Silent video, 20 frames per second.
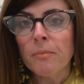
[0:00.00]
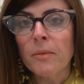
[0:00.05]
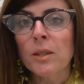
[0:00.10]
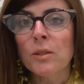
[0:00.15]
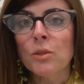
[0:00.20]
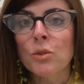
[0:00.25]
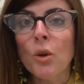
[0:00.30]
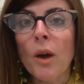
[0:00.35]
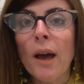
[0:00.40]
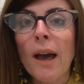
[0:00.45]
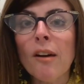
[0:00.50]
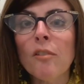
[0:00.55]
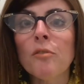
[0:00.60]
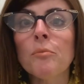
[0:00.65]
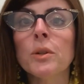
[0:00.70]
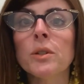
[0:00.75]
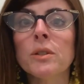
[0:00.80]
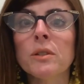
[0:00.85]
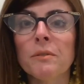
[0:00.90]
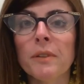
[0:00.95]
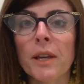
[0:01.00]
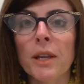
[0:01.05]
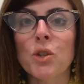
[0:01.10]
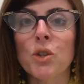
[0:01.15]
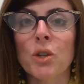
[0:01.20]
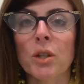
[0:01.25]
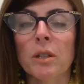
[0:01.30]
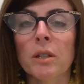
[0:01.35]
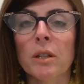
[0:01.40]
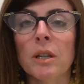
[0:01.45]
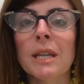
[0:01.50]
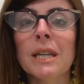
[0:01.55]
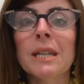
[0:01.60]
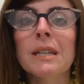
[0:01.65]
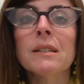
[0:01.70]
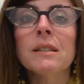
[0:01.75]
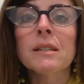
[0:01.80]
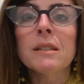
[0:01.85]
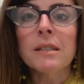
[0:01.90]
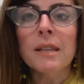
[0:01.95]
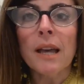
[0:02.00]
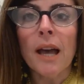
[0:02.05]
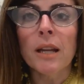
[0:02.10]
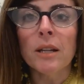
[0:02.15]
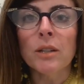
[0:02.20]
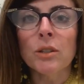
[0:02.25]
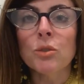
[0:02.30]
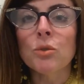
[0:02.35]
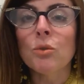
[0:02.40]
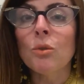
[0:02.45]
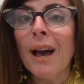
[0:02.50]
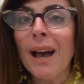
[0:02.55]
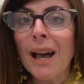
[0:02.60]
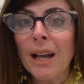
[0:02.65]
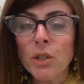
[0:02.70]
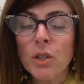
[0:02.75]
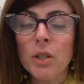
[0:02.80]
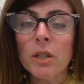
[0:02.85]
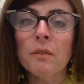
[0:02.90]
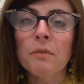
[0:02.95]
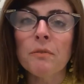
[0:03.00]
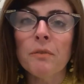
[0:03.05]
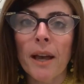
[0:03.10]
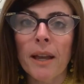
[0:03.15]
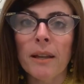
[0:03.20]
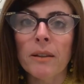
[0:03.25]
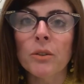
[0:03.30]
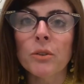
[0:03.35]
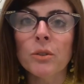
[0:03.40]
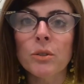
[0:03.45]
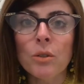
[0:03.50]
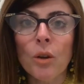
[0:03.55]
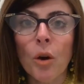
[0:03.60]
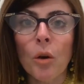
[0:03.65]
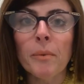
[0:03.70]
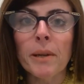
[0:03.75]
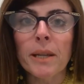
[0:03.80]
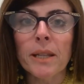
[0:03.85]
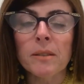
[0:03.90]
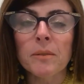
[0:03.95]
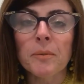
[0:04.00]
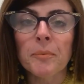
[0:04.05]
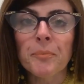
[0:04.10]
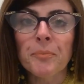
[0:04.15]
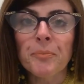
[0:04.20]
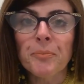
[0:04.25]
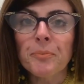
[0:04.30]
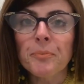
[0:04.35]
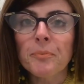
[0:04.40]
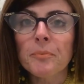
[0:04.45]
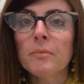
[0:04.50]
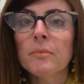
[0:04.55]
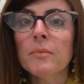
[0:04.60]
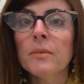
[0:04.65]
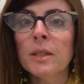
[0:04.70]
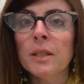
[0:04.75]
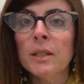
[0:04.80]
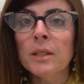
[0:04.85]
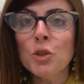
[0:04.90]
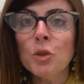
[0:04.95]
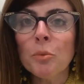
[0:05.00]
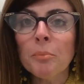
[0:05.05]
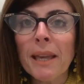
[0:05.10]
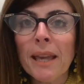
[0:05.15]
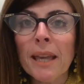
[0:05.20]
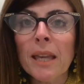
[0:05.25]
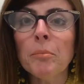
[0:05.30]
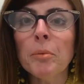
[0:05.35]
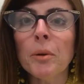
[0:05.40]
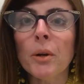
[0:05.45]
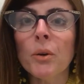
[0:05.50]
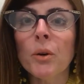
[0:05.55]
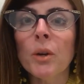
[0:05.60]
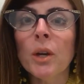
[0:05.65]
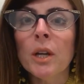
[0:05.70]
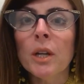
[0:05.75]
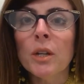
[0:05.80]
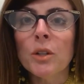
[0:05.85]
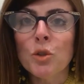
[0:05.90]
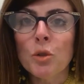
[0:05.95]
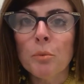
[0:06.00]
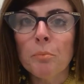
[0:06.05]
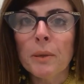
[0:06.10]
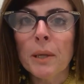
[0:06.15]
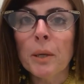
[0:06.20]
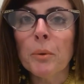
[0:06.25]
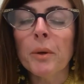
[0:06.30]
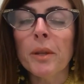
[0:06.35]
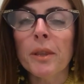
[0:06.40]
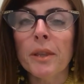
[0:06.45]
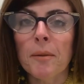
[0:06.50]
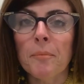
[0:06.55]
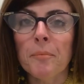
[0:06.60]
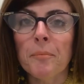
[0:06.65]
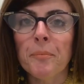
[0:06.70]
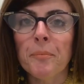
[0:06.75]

to have motivation, desire to actually find their soulmate and to be able to be with them.